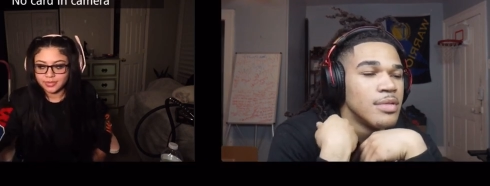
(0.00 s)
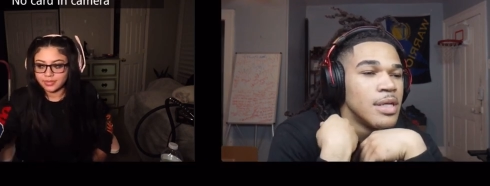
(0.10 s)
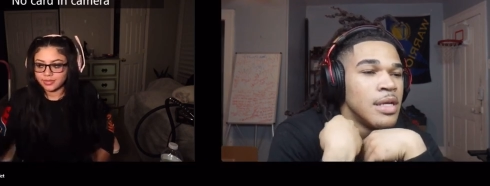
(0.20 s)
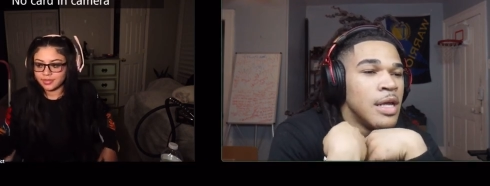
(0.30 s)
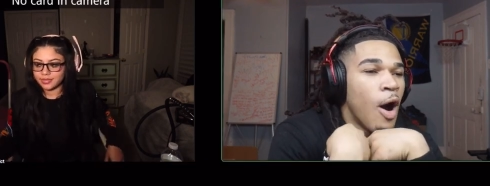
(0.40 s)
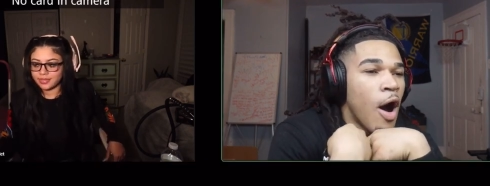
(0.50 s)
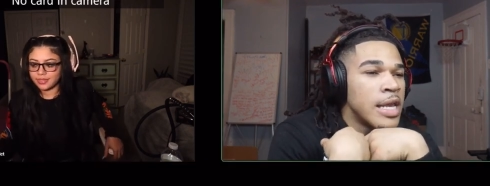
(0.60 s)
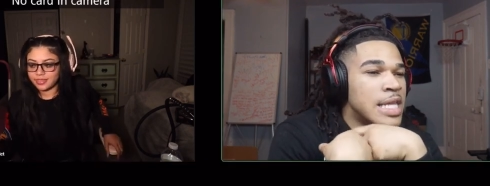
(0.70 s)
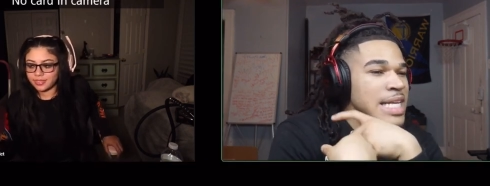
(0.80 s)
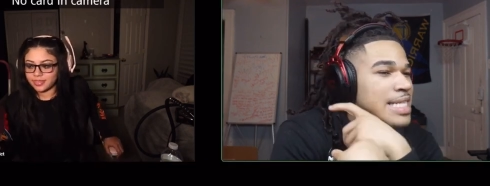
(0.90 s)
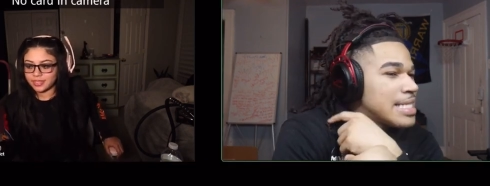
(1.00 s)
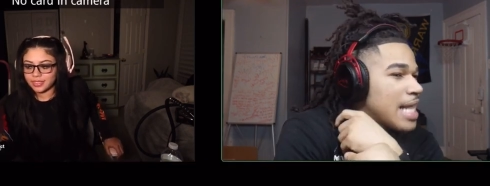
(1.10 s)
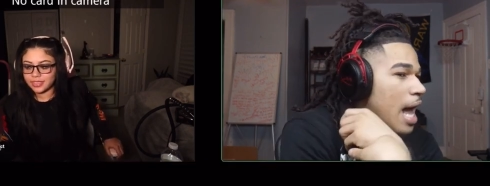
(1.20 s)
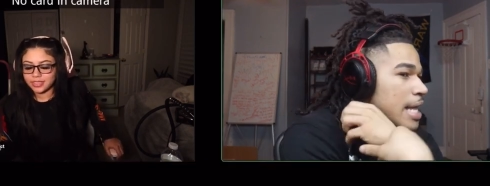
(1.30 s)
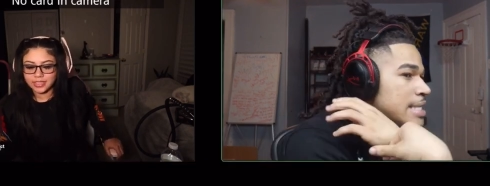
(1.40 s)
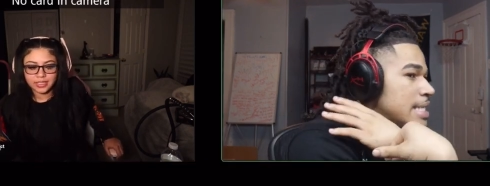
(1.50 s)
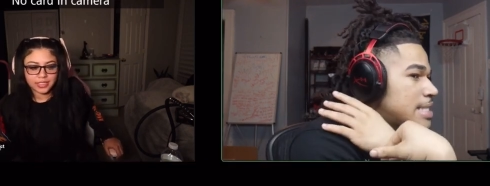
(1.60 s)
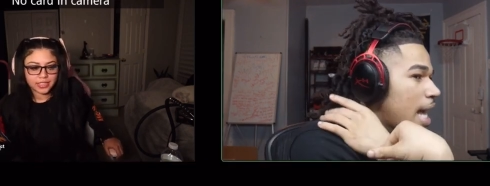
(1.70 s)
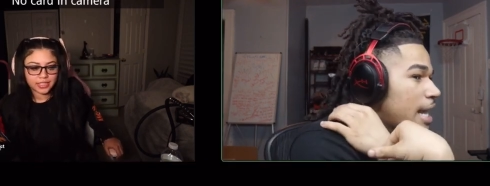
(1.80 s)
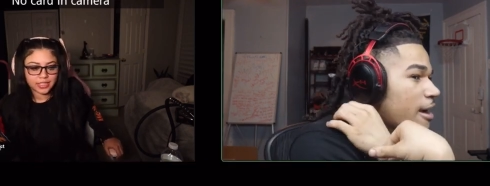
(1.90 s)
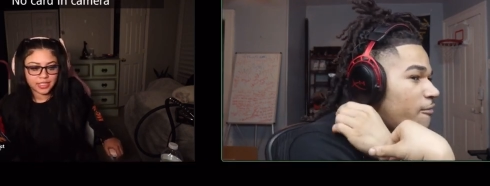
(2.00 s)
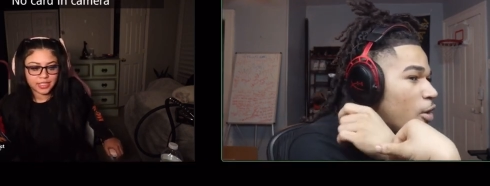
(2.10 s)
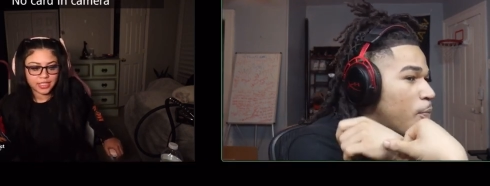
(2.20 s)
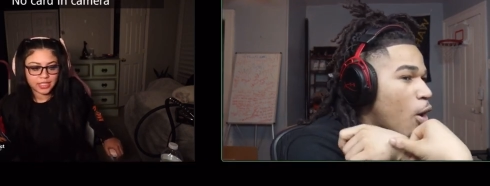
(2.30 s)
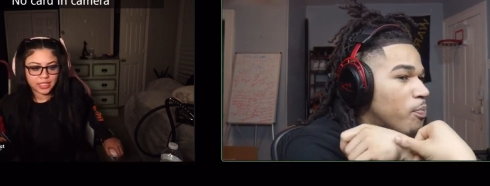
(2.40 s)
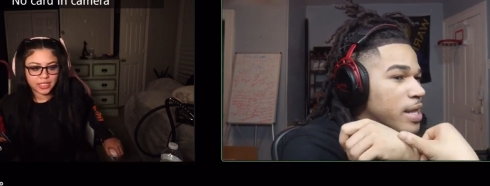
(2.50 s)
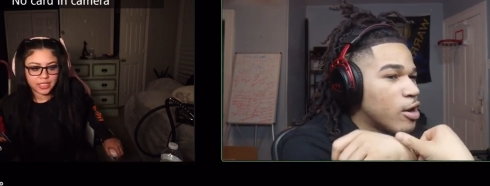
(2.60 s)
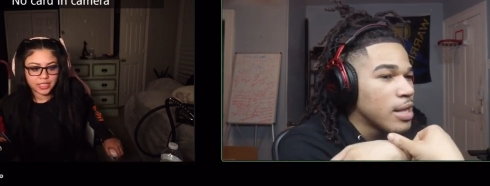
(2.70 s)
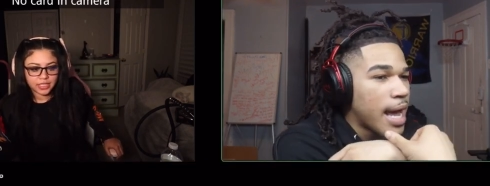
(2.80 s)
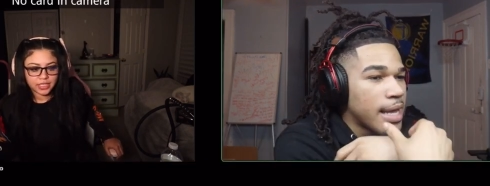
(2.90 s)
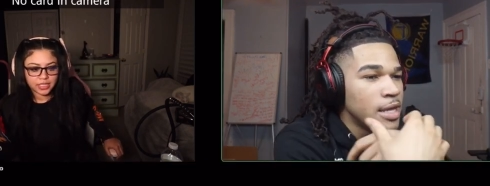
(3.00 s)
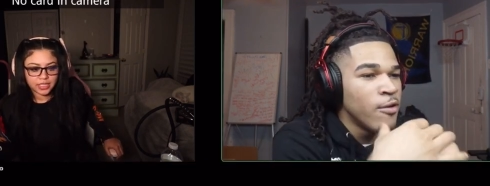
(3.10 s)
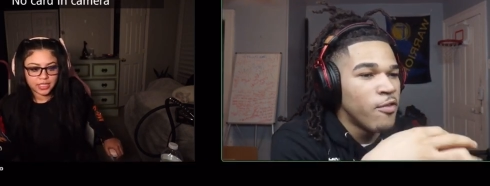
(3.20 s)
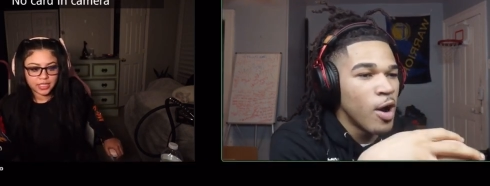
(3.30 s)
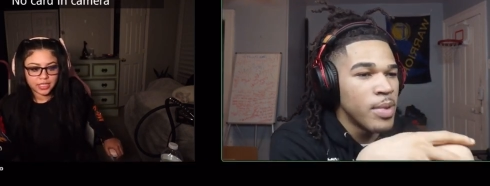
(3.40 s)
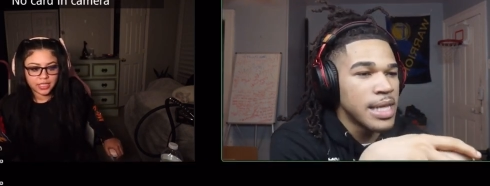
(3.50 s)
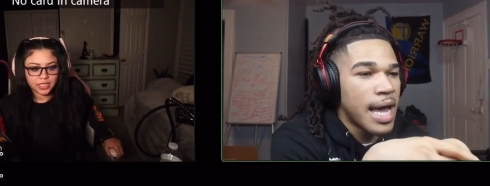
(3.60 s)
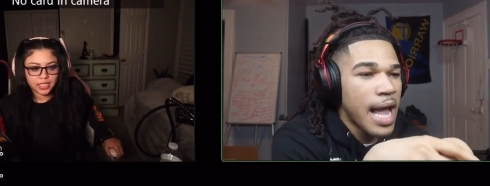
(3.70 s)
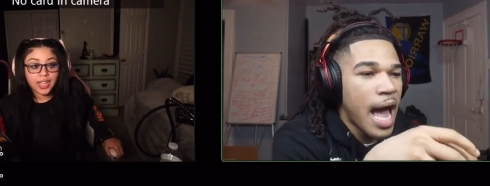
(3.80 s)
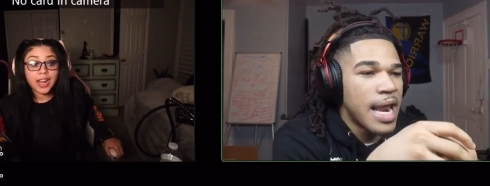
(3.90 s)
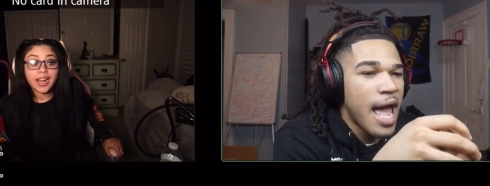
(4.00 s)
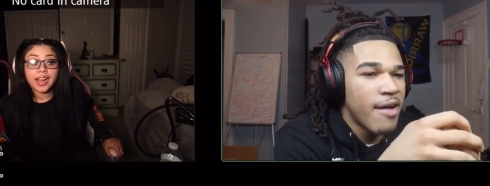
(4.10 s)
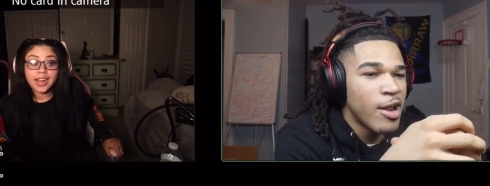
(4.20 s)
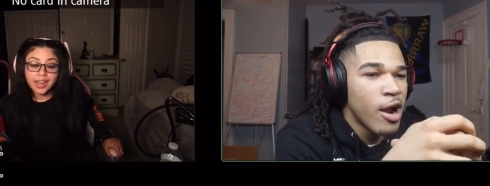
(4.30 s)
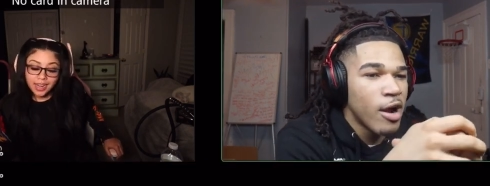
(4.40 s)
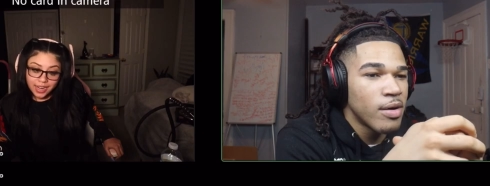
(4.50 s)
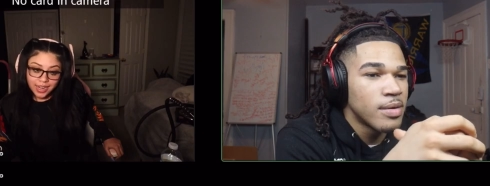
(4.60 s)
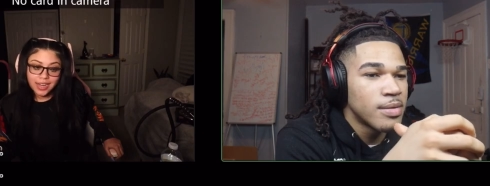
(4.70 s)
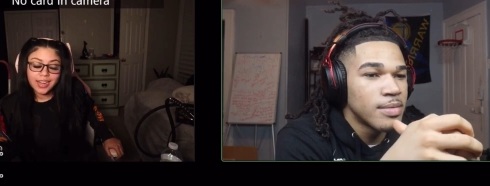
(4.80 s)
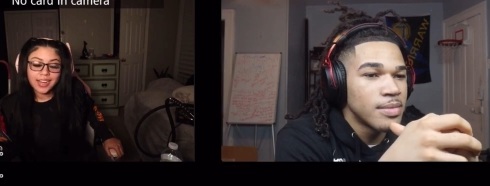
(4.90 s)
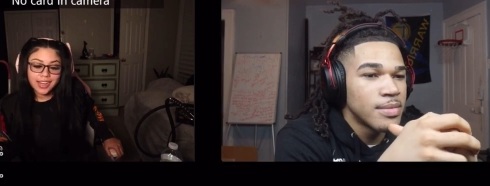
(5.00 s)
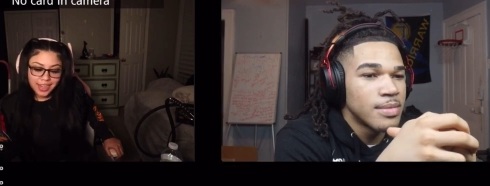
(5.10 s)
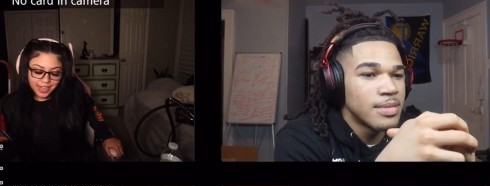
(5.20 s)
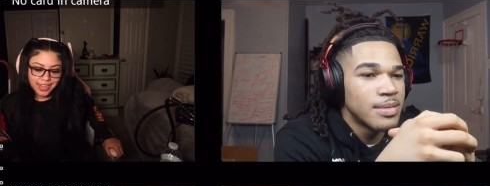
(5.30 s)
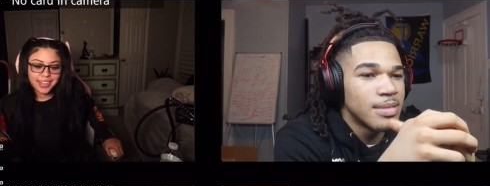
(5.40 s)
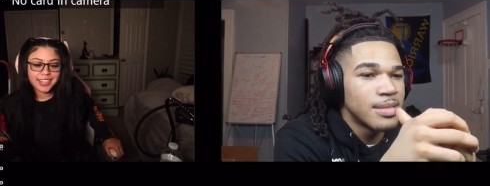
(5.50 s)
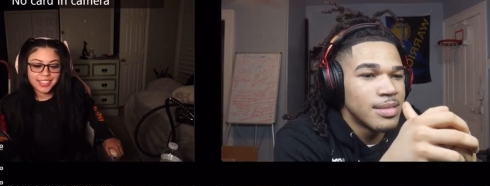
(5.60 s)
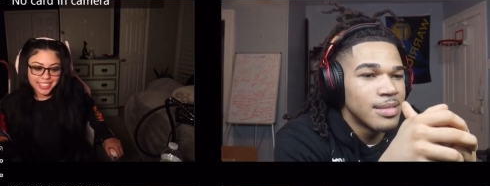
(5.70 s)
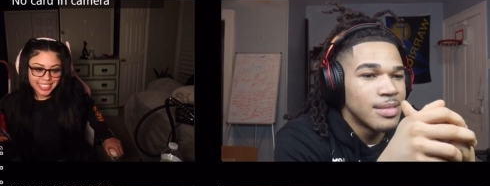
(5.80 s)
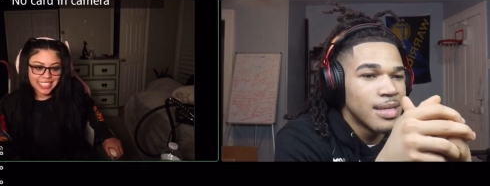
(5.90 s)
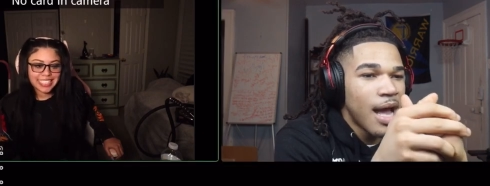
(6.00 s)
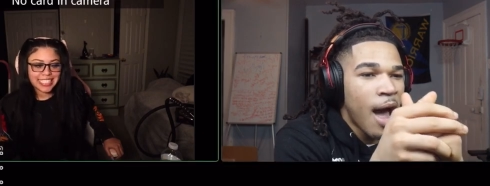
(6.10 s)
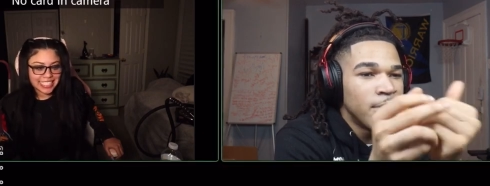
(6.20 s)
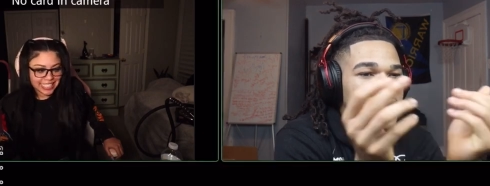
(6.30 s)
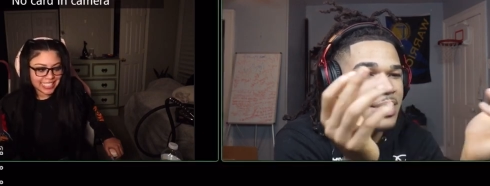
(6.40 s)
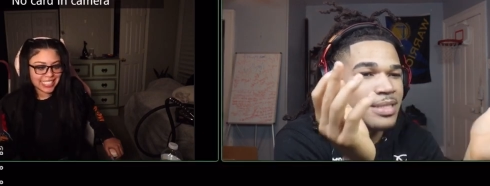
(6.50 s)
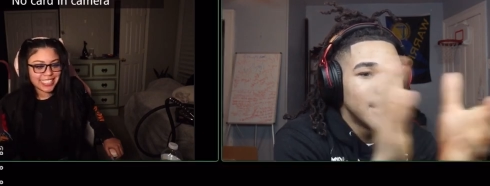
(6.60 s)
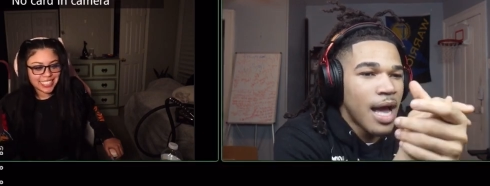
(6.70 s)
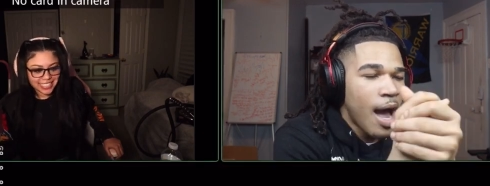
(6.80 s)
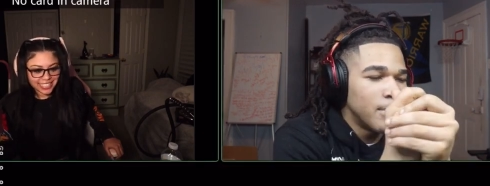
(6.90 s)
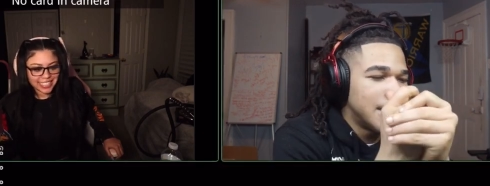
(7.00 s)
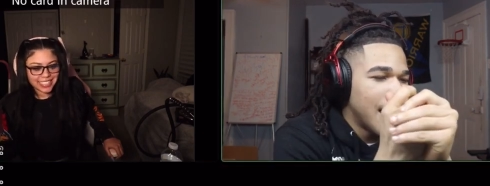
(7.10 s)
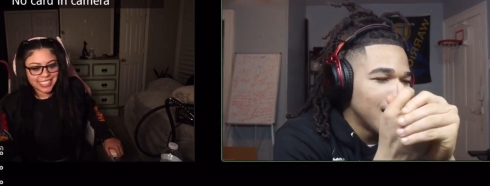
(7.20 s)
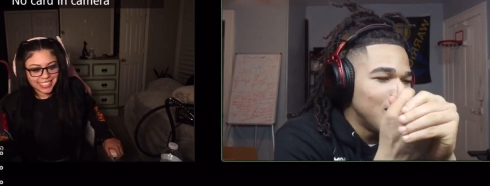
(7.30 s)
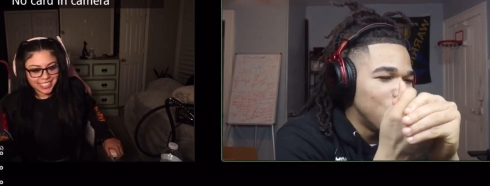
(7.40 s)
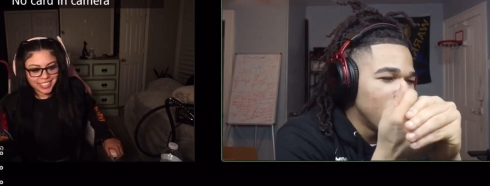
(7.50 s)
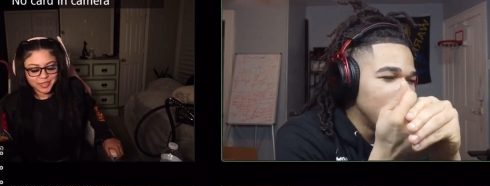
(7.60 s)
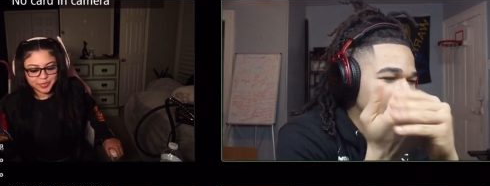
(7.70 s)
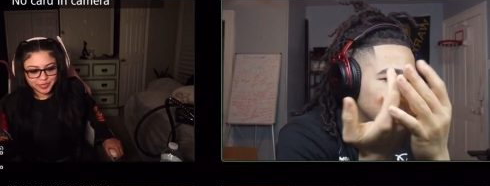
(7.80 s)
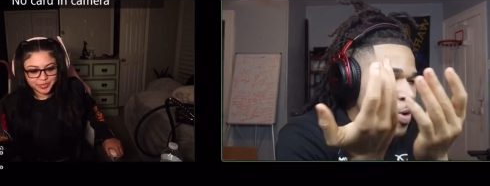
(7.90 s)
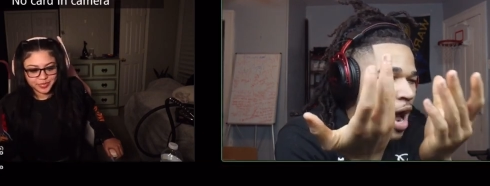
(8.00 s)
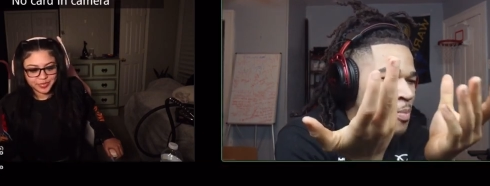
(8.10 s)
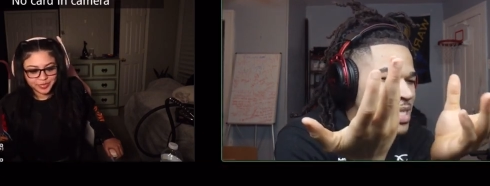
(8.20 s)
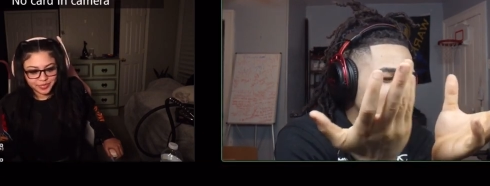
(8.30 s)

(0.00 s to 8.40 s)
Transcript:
Speaker 1: Yo, is this not is this not like a football player? Like, you feel me? Like how they have their hair? Indeed. I'm, I'm, telling you, bro. This one, I'm just